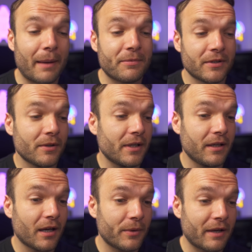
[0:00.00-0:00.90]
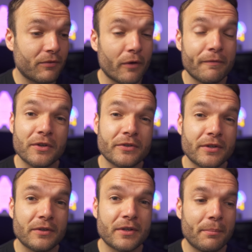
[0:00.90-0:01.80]
absolutely, I would have confidence
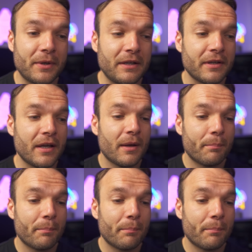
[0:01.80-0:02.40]
in those companies,